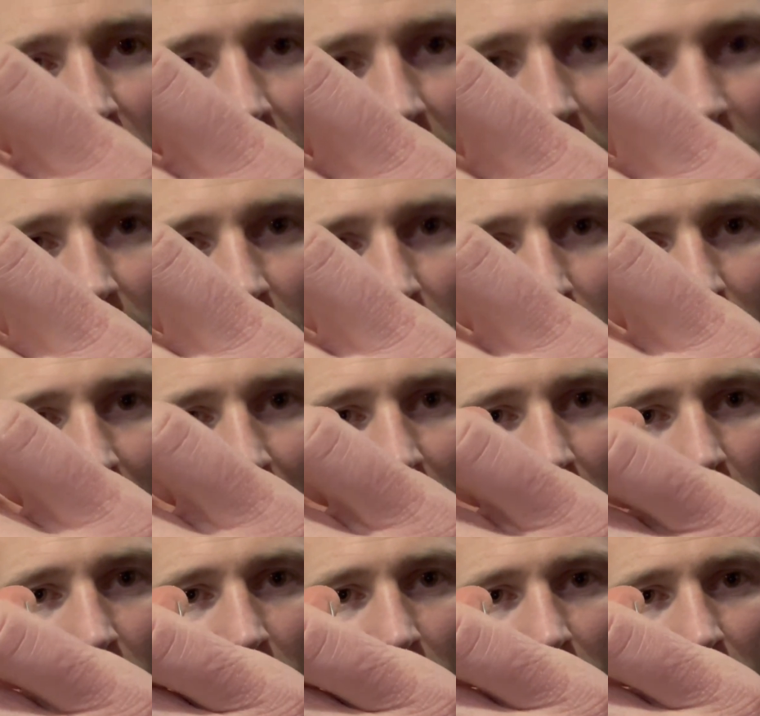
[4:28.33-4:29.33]
little round
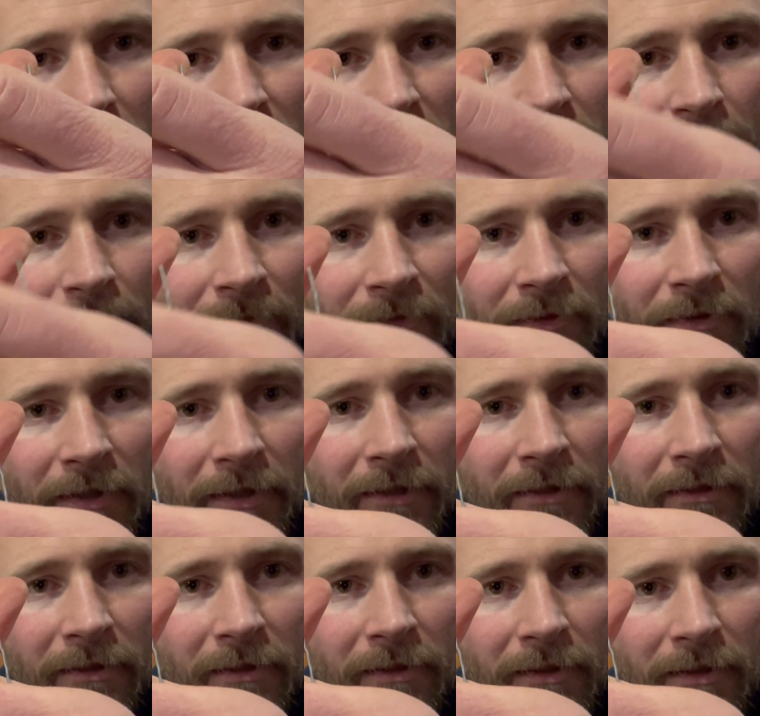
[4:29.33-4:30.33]
holes, right?
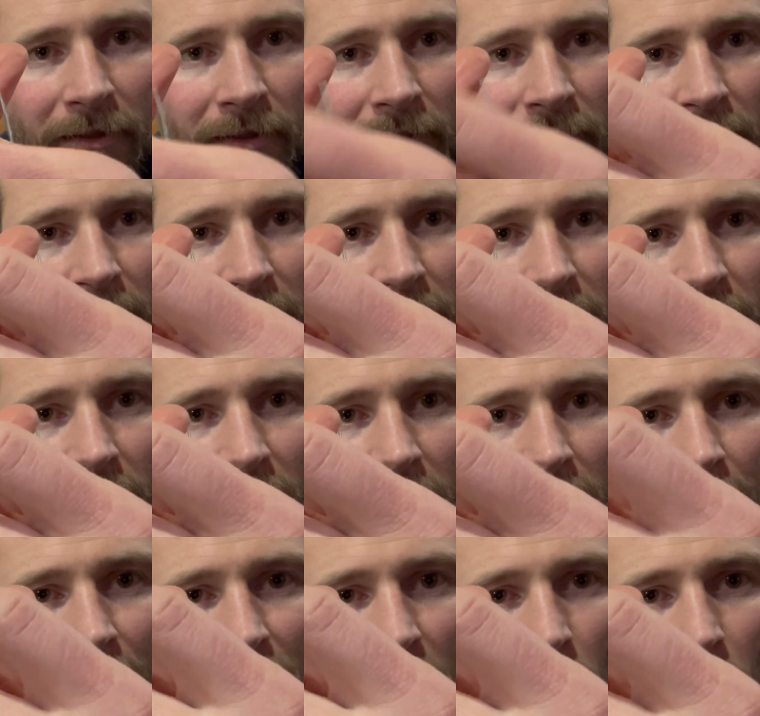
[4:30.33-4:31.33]

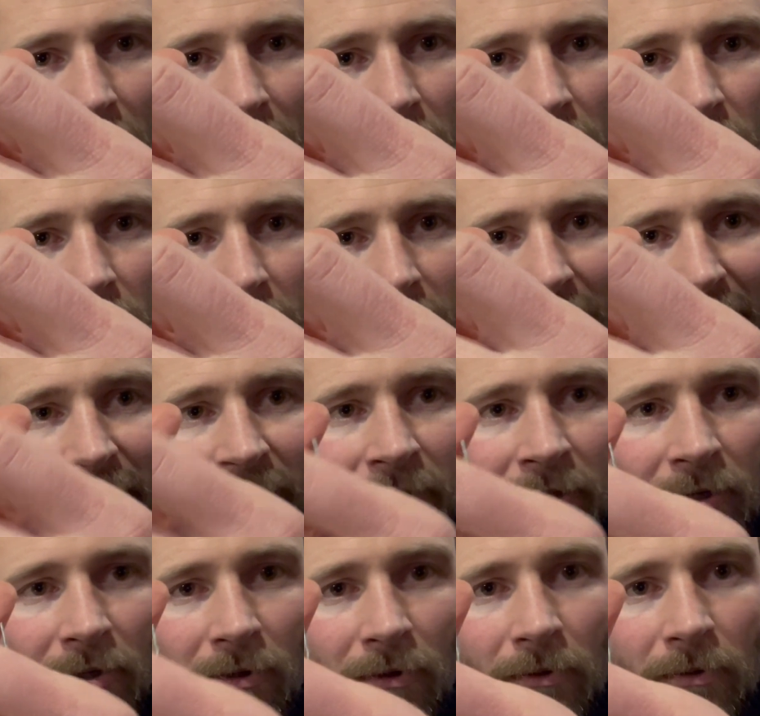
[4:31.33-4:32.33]
That where do they
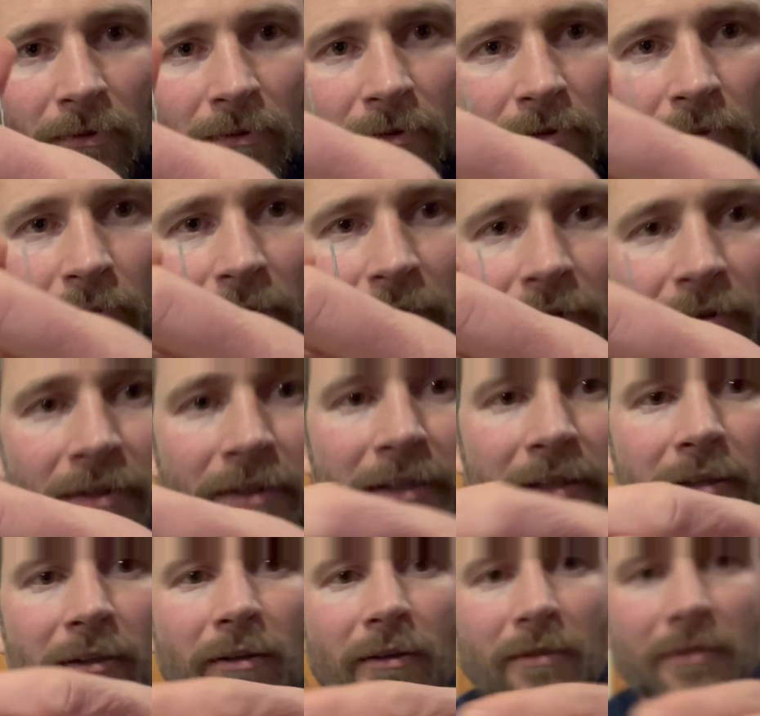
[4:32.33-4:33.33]
go? Where do they
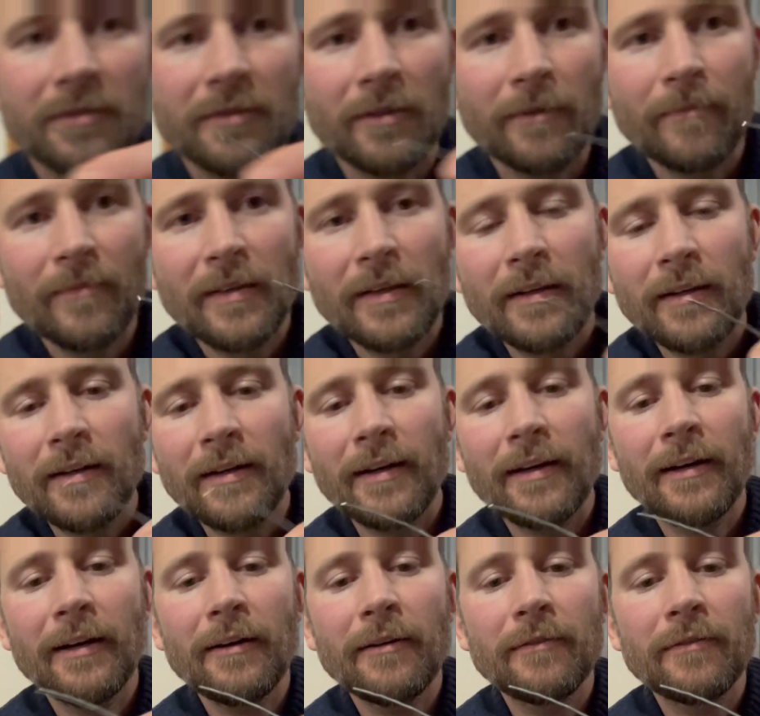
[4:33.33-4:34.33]
go? So I
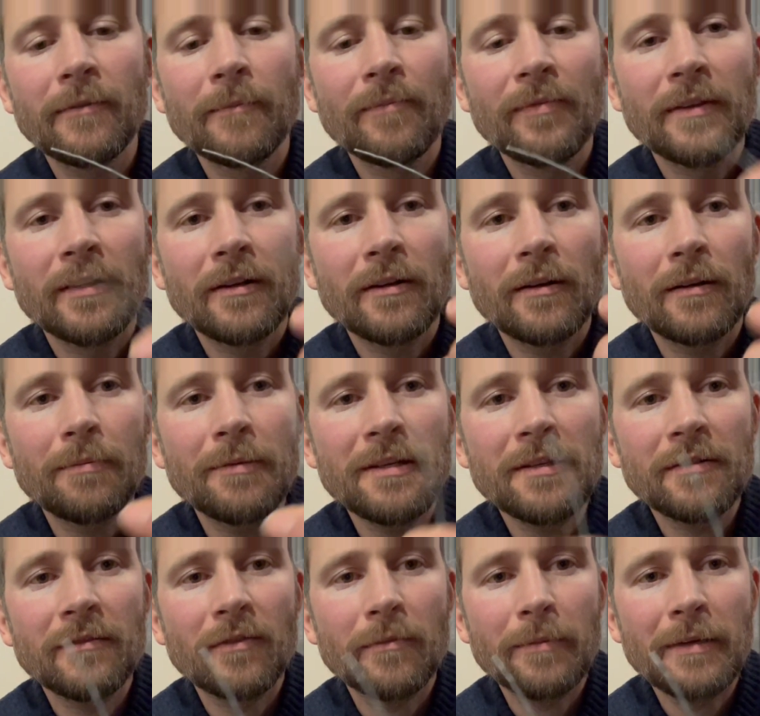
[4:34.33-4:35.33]
have a
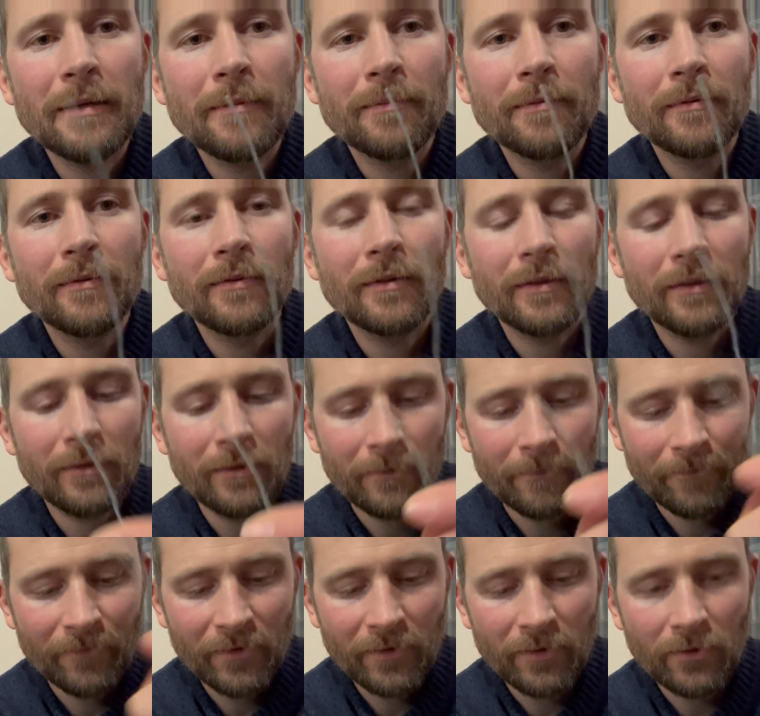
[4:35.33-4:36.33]
piece of a paper,
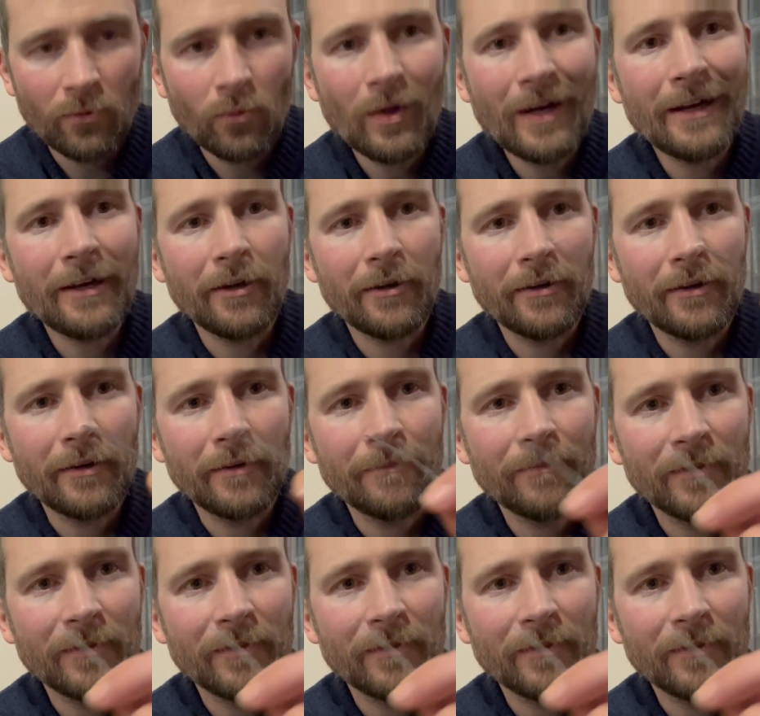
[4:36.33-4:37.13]
a wire here,